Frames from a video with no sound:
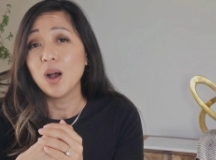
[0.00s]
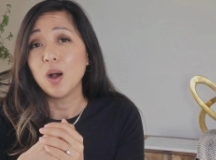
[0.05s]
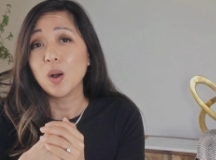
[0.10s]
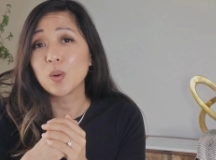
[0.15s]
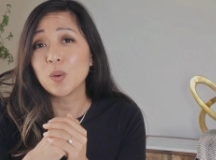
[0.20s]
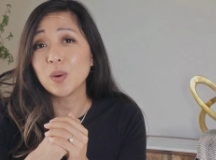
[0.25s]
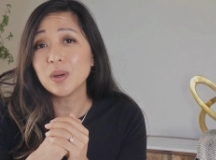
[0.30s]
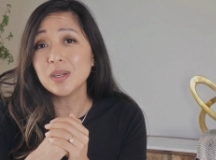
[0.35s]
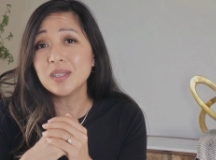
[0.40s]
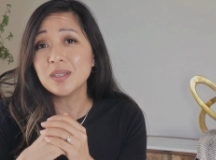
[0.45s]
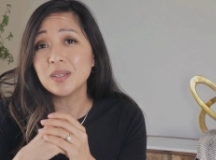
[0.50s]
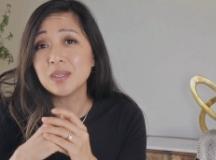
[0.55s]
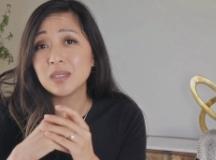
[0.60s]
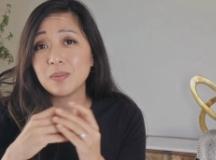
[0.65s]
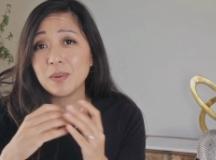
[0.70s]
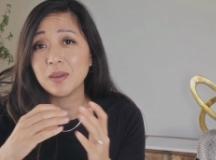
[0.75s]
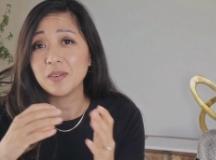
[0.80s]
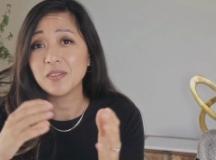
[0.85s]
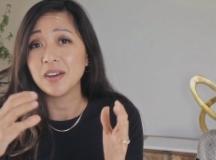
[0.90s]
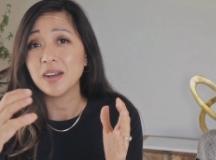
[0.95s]
According to
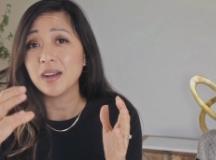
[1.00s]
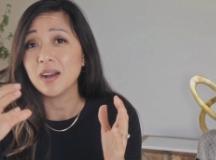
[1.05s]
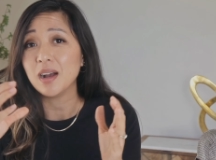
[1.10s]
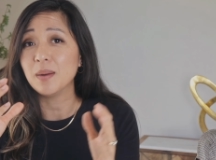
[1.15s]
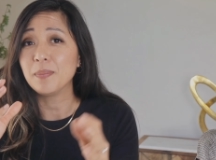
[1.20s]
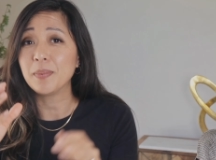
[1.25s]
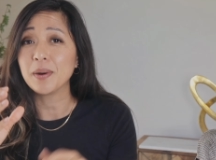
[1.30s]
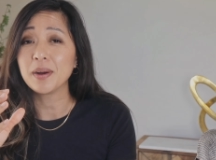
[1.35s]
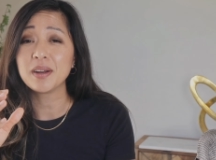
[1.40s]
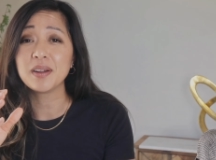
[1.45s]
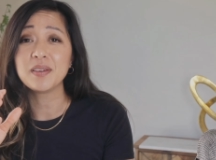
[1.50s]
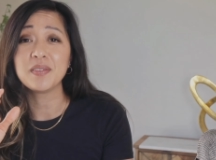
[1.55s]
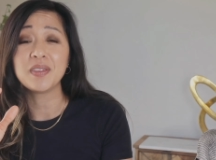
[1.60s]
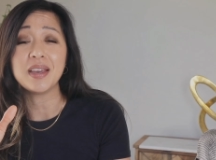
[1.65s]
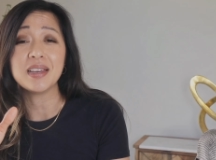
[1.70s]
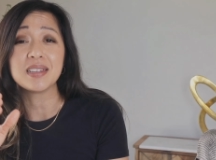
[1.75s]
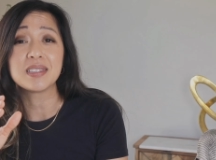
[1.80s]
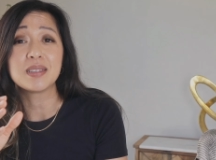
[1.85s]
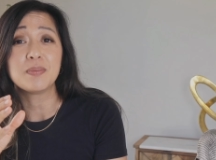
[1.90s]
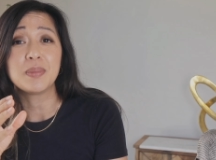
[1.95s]
Spiva, a part of
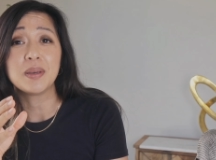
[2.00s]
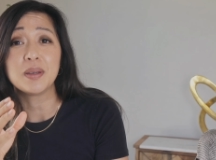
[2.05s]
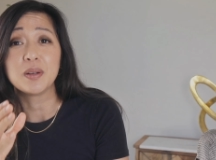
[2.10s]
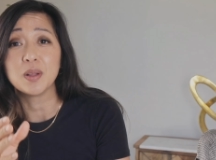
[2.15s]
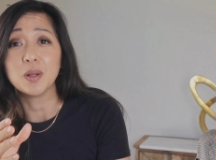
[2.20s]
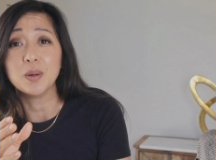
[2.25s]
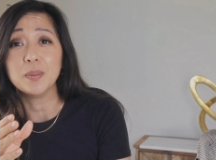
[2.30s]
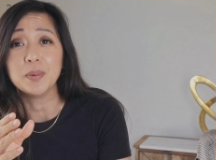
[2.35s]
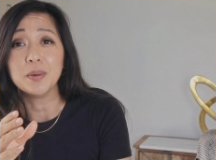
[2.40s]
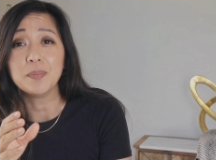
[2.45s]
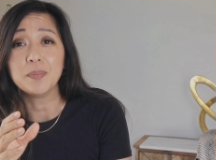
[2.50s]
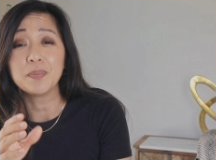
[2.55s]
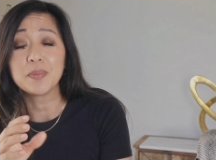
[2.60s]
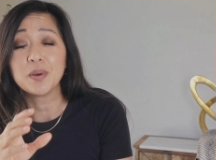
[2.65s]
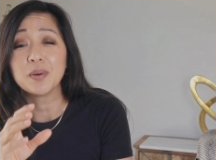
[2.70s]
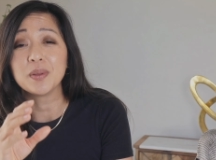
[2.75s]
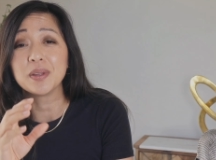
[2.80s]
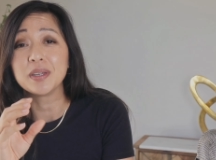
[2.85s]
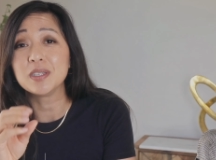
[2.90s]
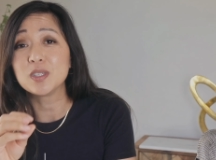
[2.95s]
the S&P Global,
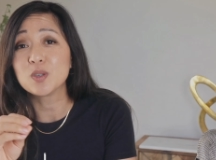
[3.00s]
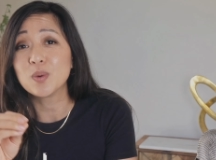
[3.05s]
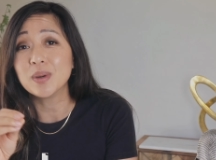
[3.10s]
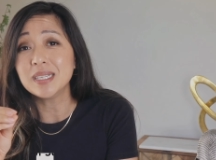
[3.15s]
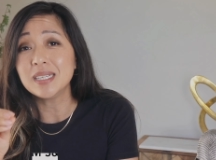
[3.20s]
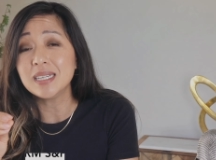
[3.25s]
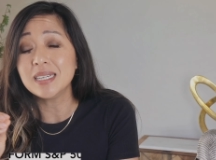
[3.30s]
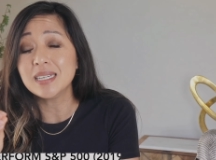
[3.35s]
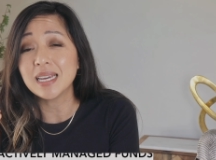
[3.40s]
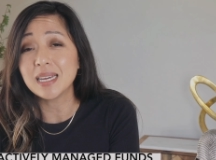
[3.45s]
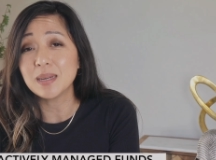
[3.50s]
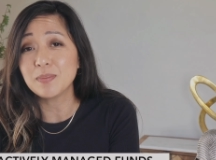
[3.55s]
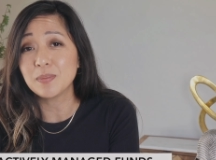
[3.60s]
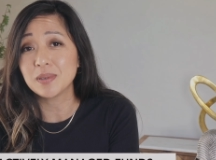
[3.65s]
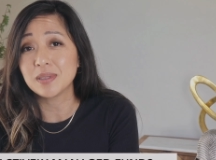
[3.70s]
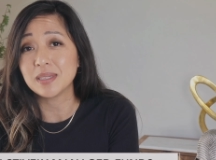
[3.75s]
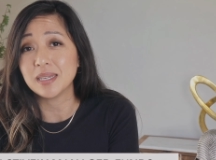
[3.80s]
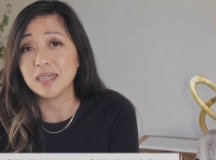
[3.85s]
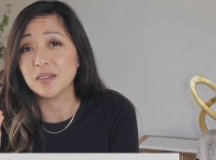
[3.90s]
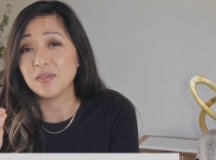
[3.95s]
only
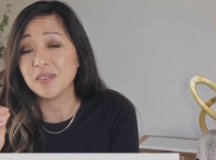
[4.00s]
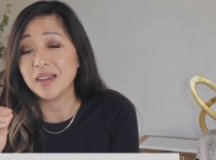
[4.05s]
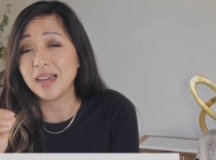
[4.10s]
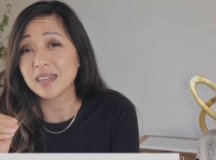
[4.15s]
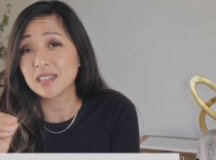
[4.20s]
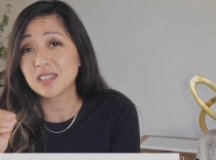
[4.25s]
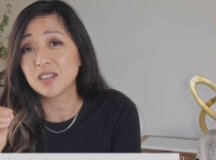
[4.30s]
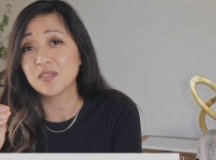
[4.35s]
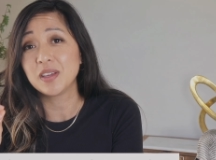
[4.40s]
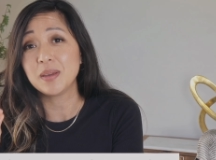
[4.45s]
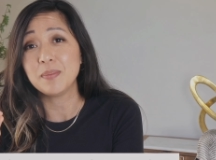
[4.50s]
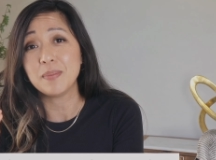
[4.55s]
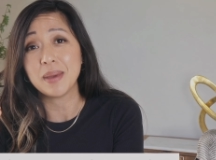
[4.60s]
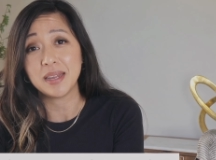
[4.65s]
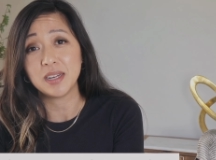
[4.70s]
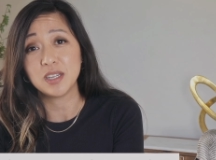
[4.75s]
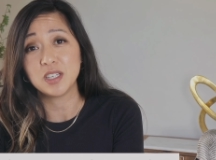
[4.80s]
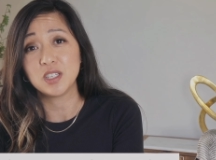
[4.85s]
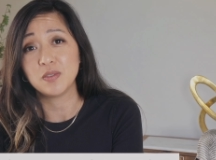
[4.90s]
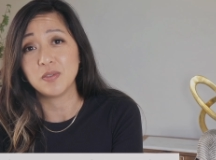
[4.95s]
29% of actively
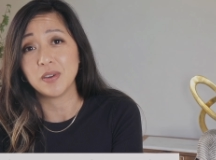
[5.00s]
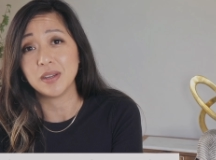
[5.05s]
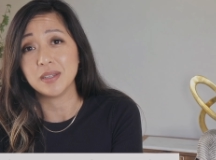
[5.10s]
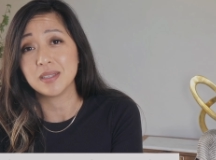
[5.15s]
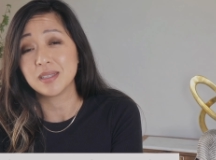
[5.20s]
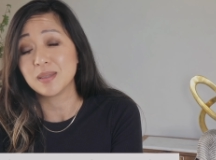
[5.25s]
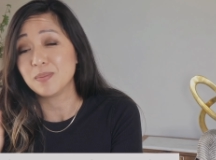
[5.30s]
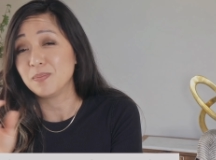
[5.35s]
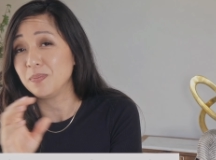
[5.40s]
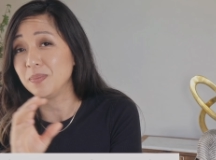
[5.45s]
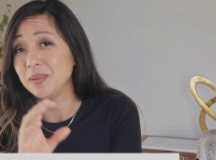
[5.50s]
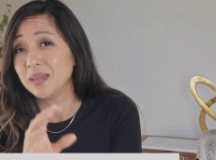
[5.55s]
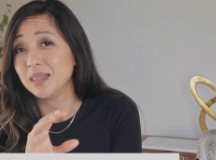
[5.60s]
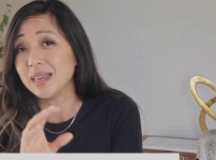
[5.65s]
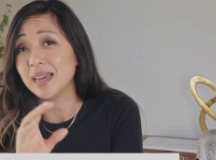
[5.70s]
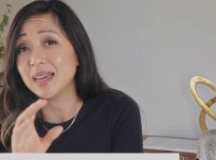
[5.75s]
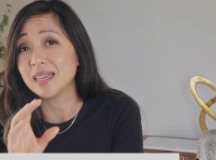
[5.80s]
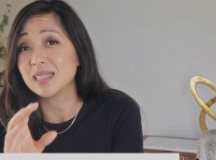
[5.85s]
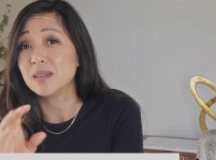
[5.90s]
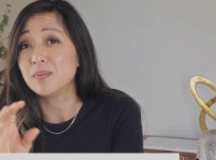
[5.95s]
managed funds beat
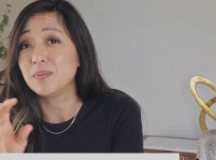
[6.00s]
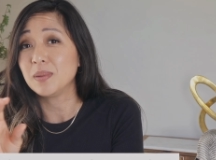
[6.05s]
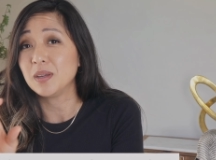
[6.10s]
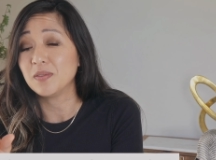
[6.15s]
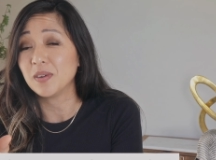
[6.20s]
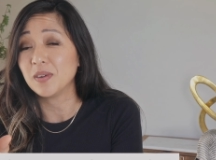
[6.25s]
the S&P